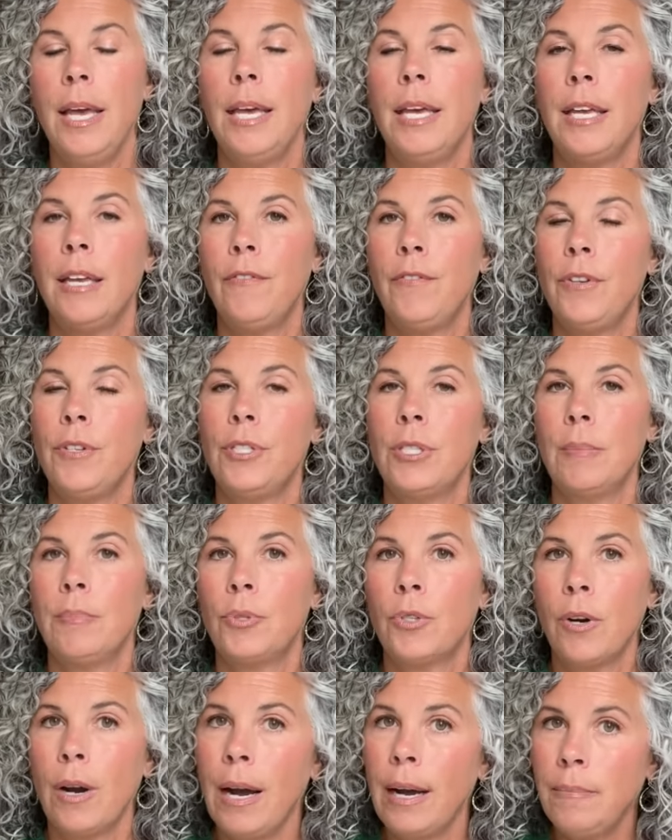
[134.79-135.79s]
If you
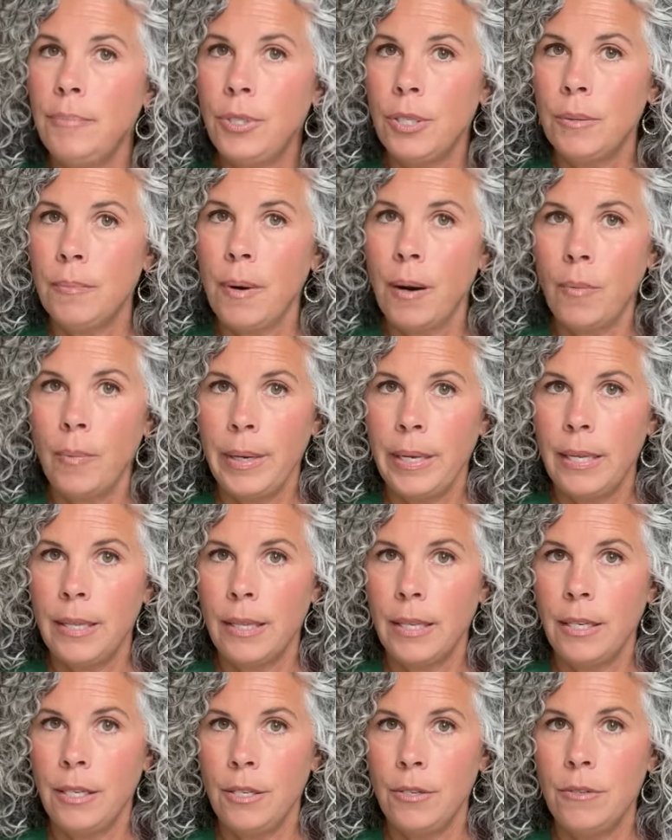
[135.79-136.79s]
subscribe to my
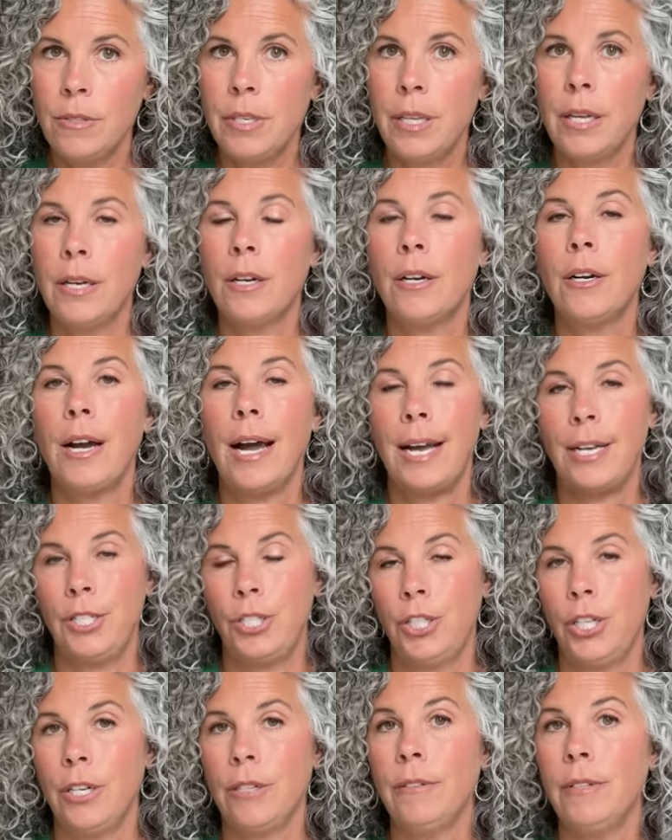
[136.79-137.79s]
weekly newsletter, I
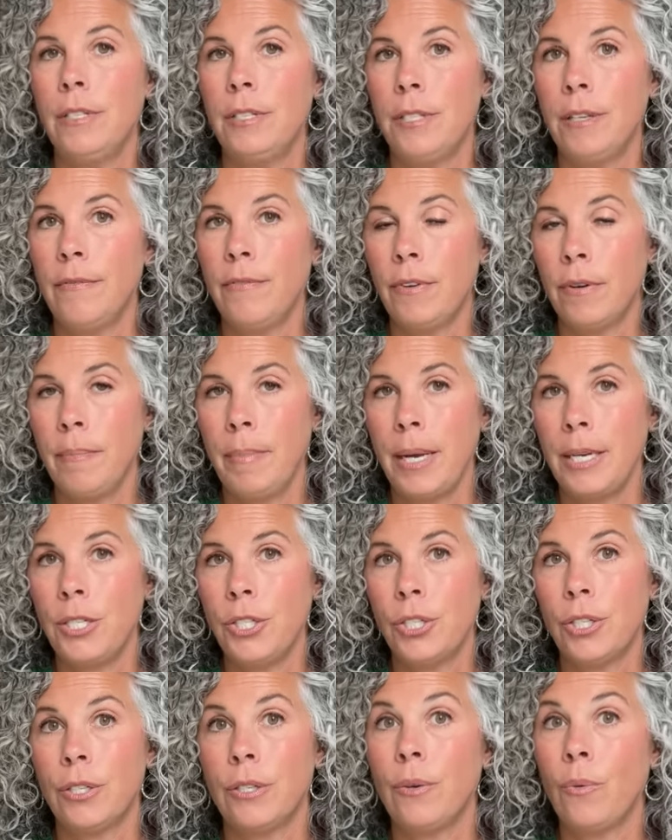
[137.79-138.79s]
shared this
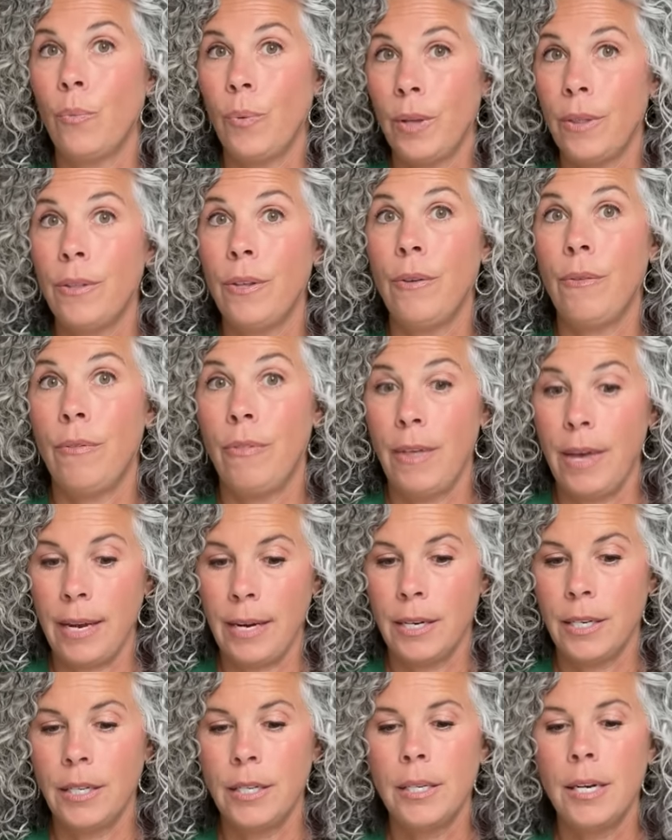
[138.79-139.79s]
information with you
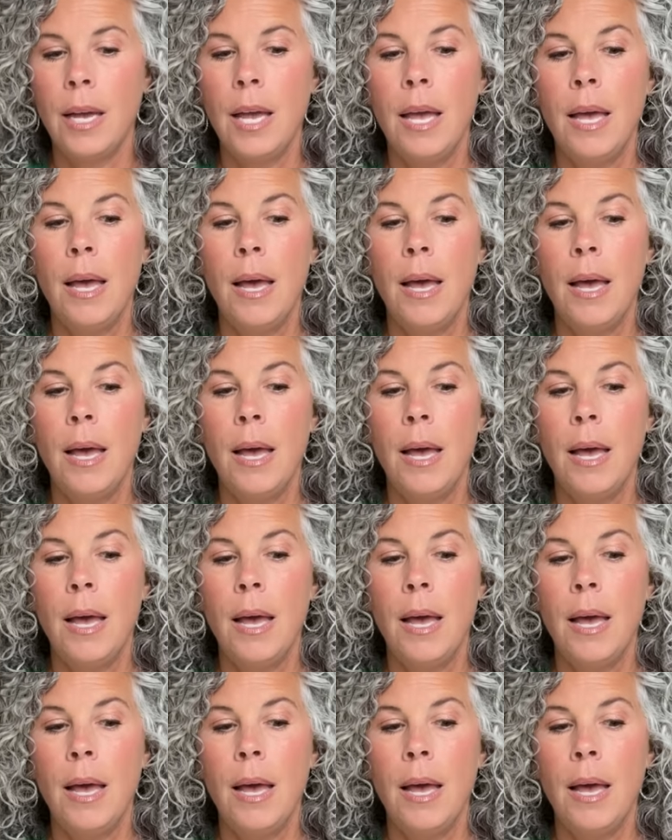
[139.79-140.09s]
there.